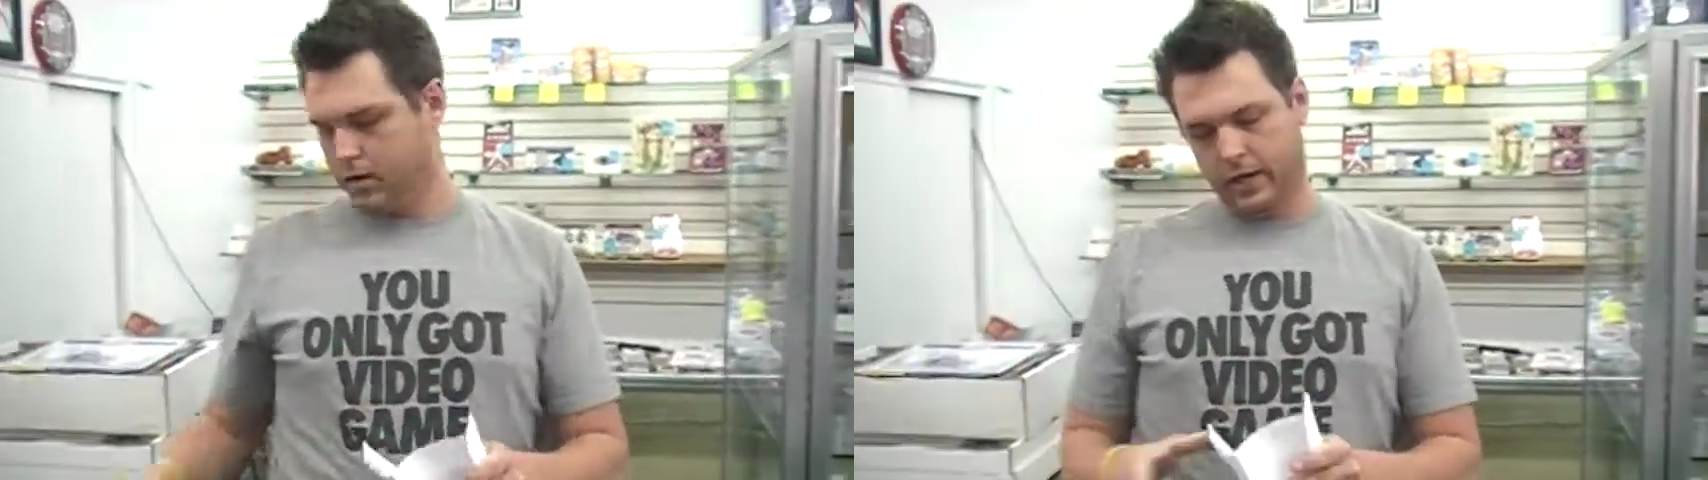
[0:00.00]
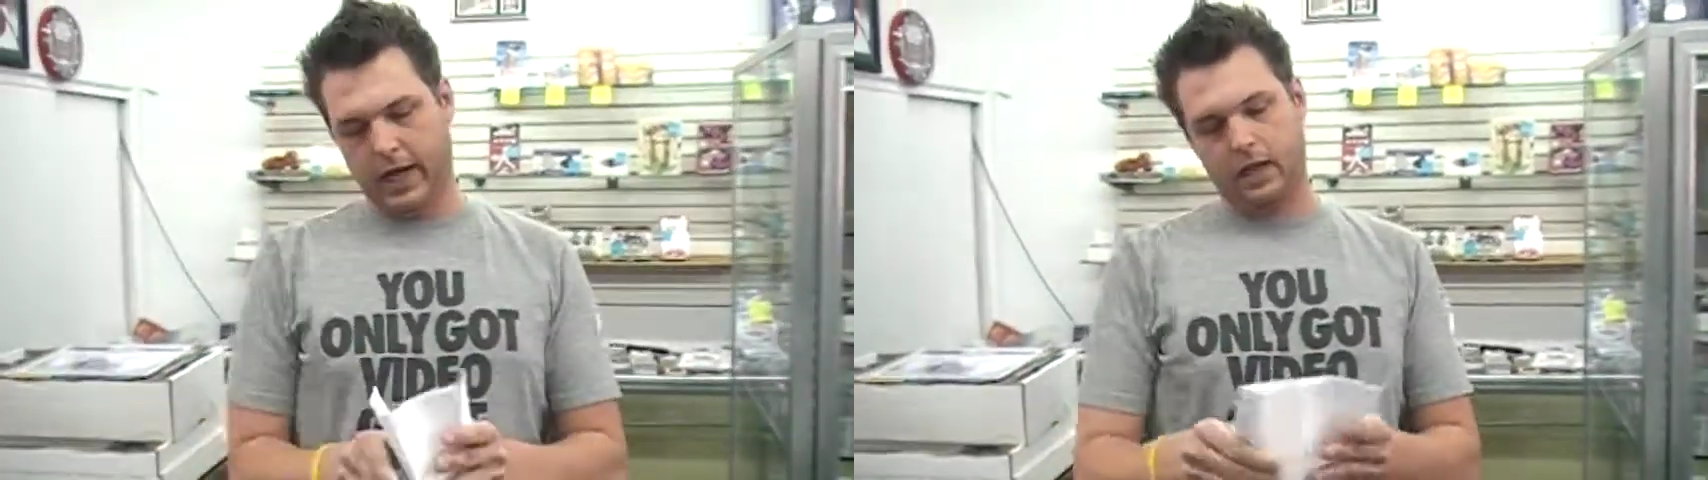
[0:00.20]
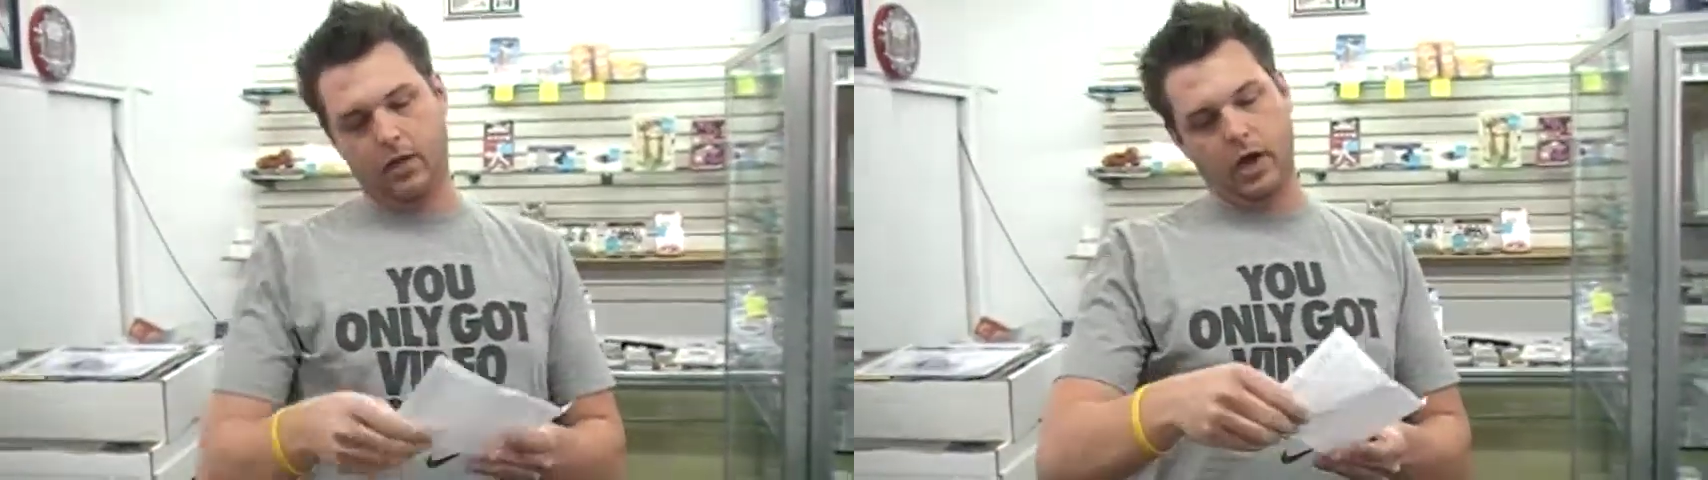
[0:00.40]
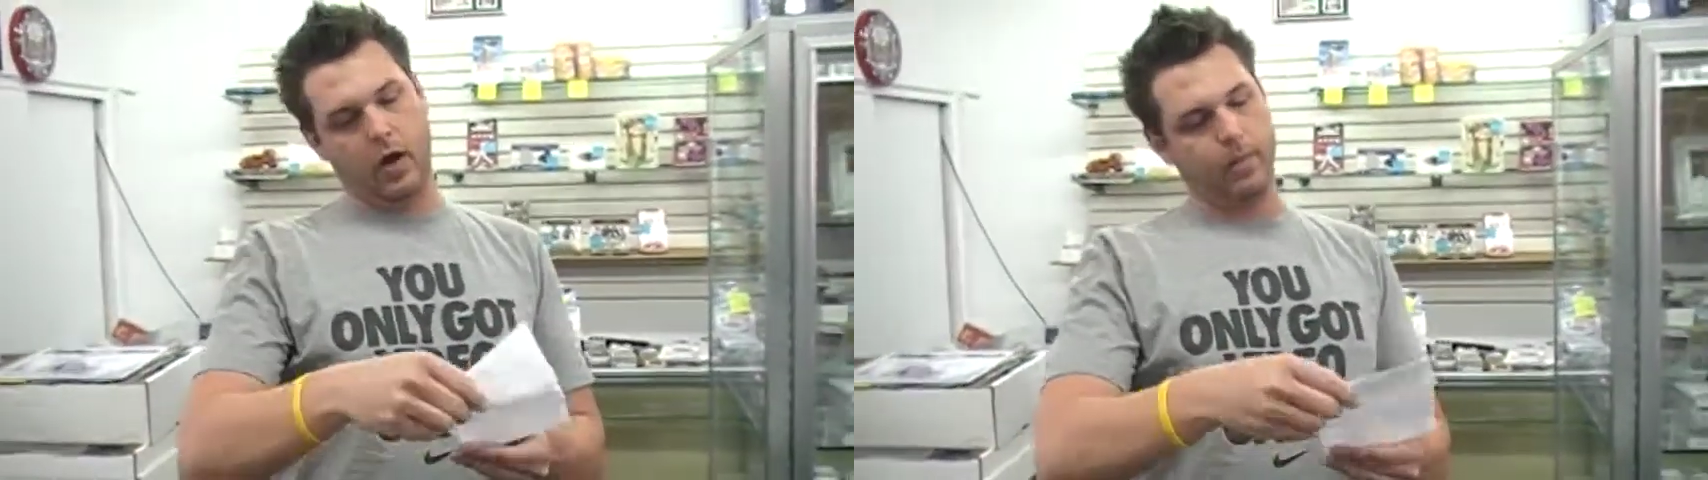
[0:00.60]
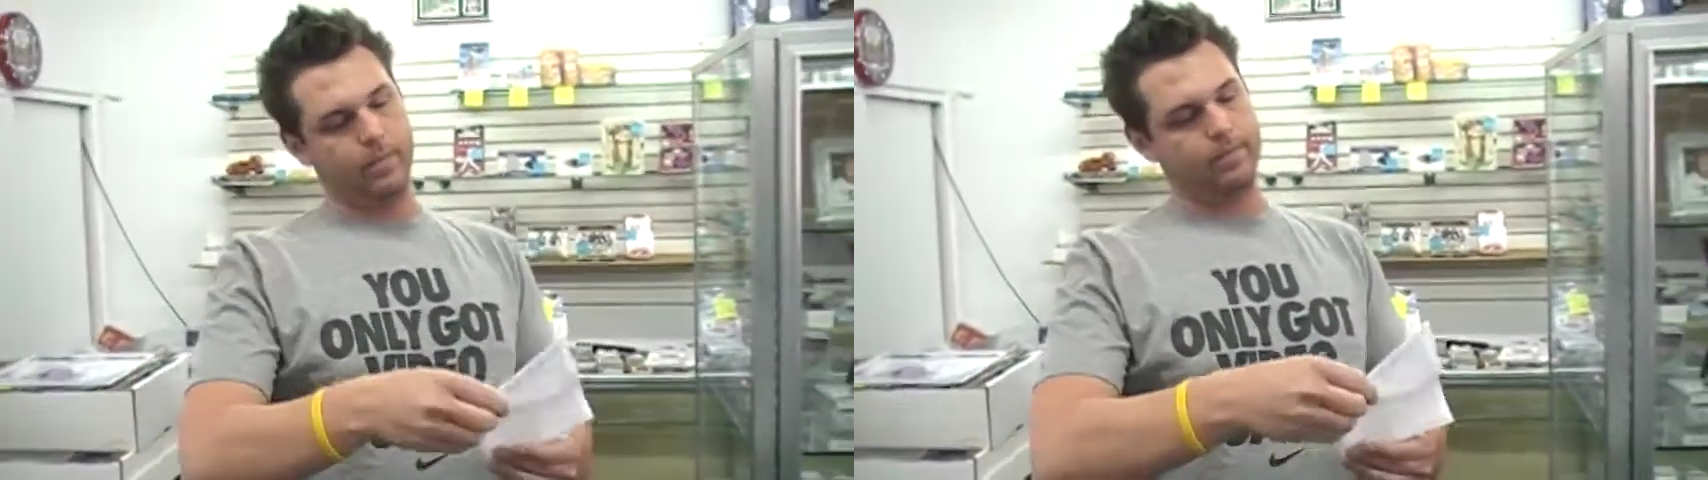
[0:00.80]
Got a little
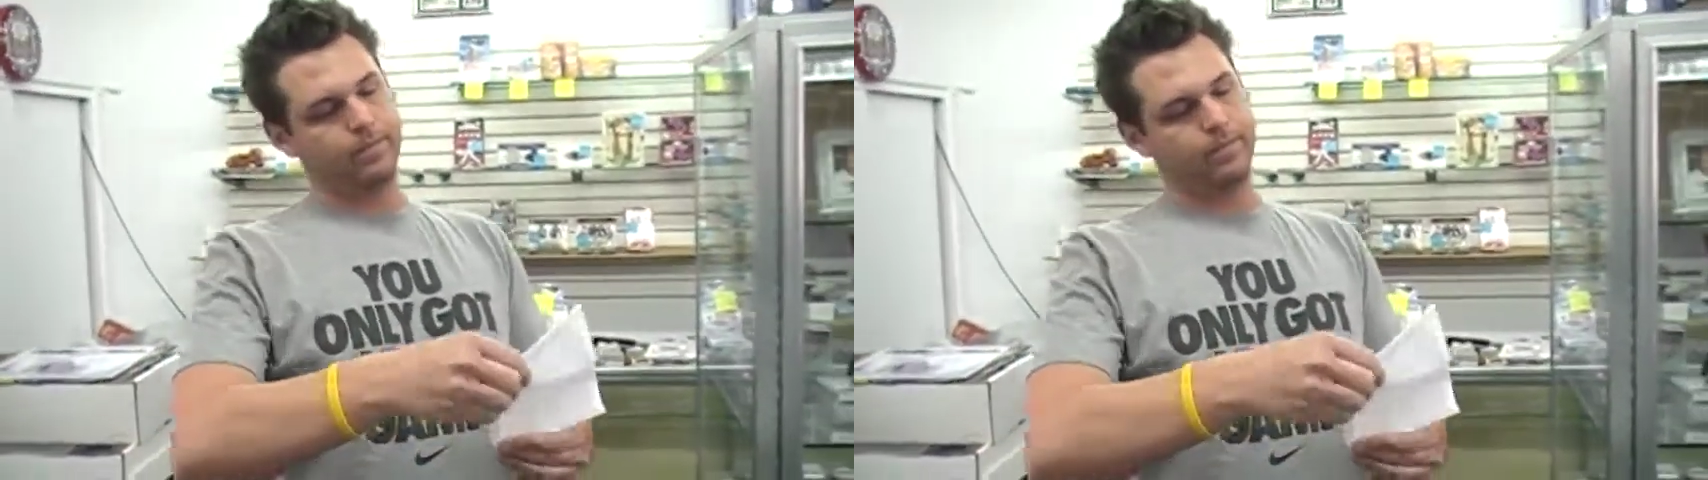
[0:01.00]
note.